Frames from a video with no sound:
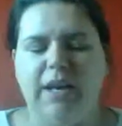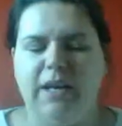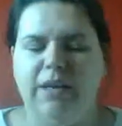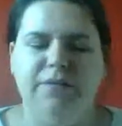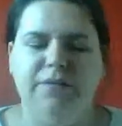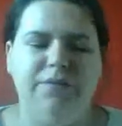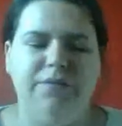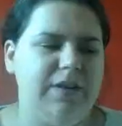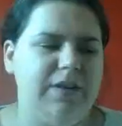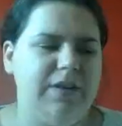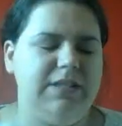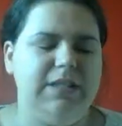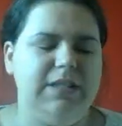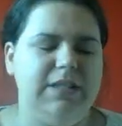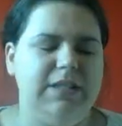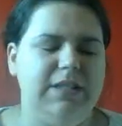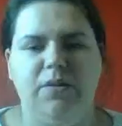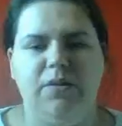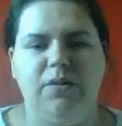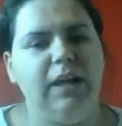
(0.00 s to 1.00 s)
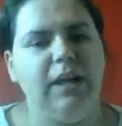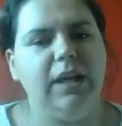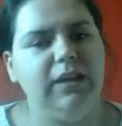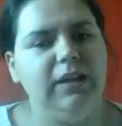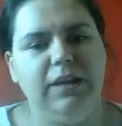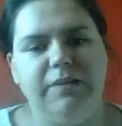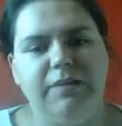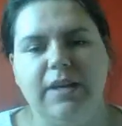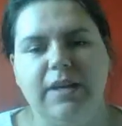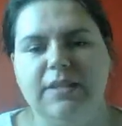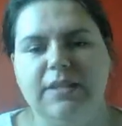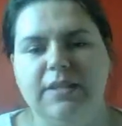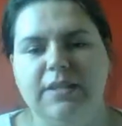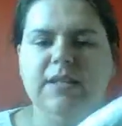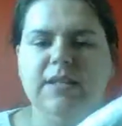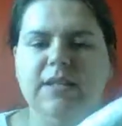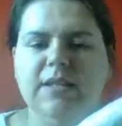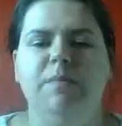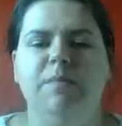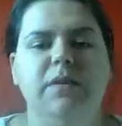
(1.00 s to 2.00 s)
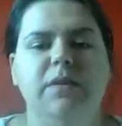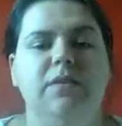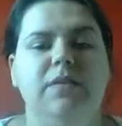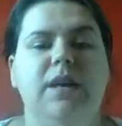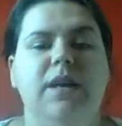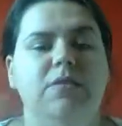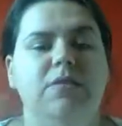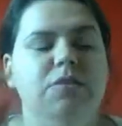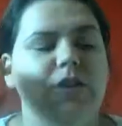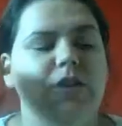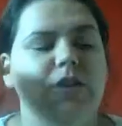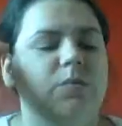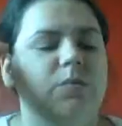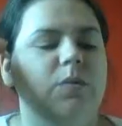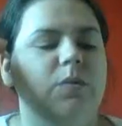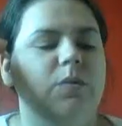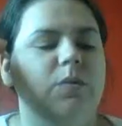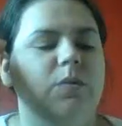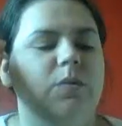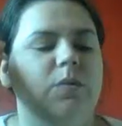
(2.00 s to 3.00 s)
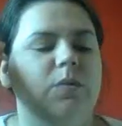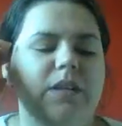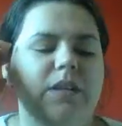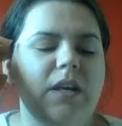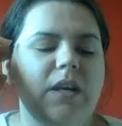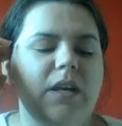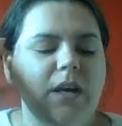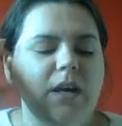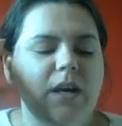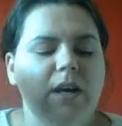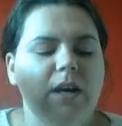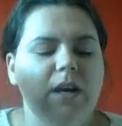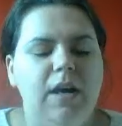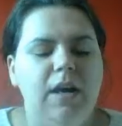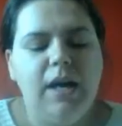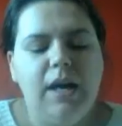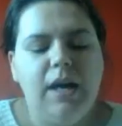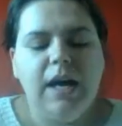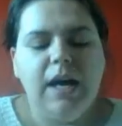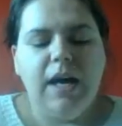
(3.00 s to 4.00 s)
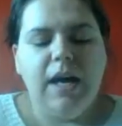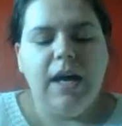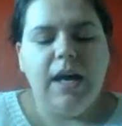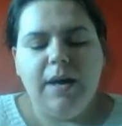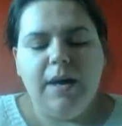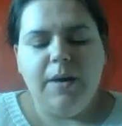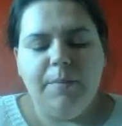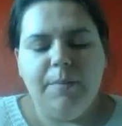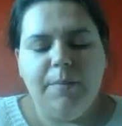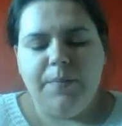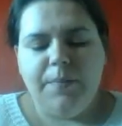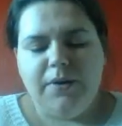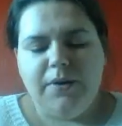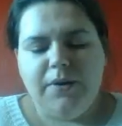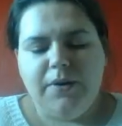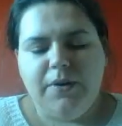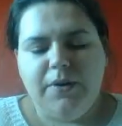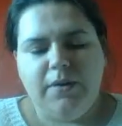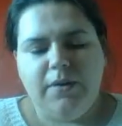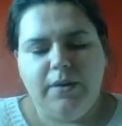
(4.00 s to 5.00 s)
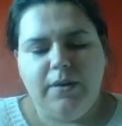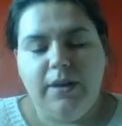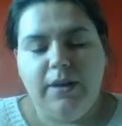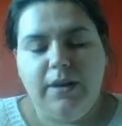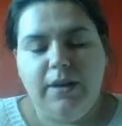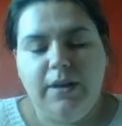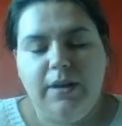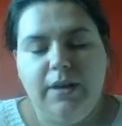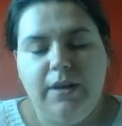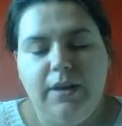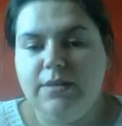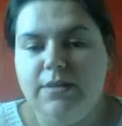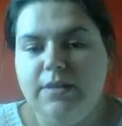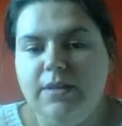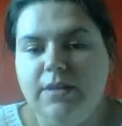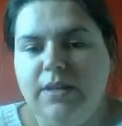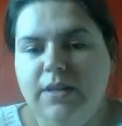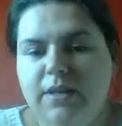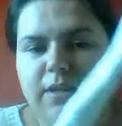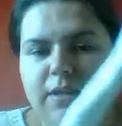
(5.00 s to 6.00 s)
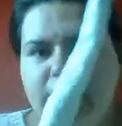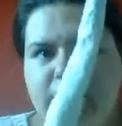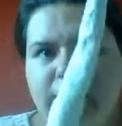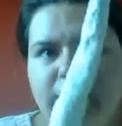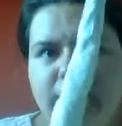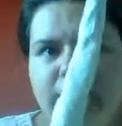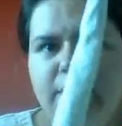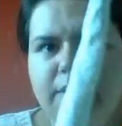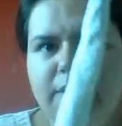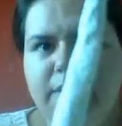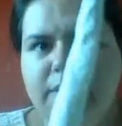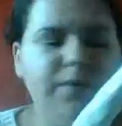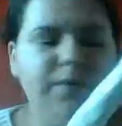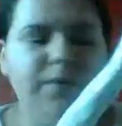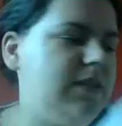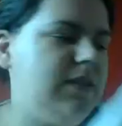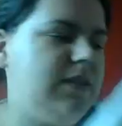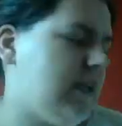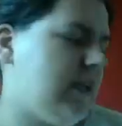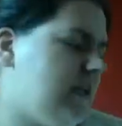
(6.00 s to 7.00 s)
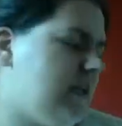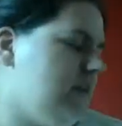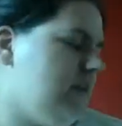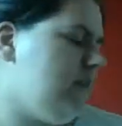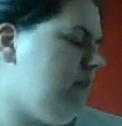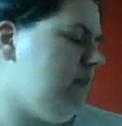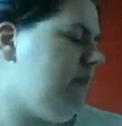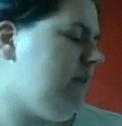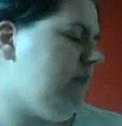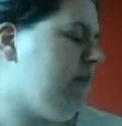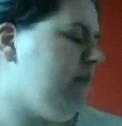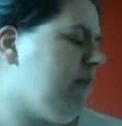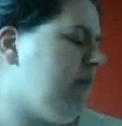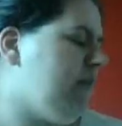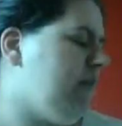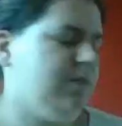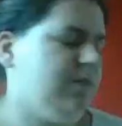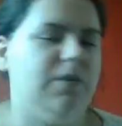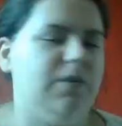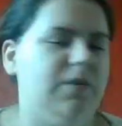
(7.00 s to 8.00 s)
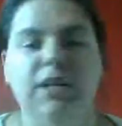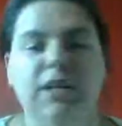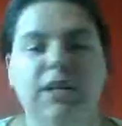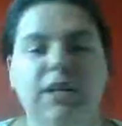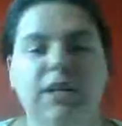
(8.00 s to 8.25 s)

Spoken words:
can fix that, or I can leave it as is, depending on how gels wants it. But yeah, this is second pair of matching product. I'm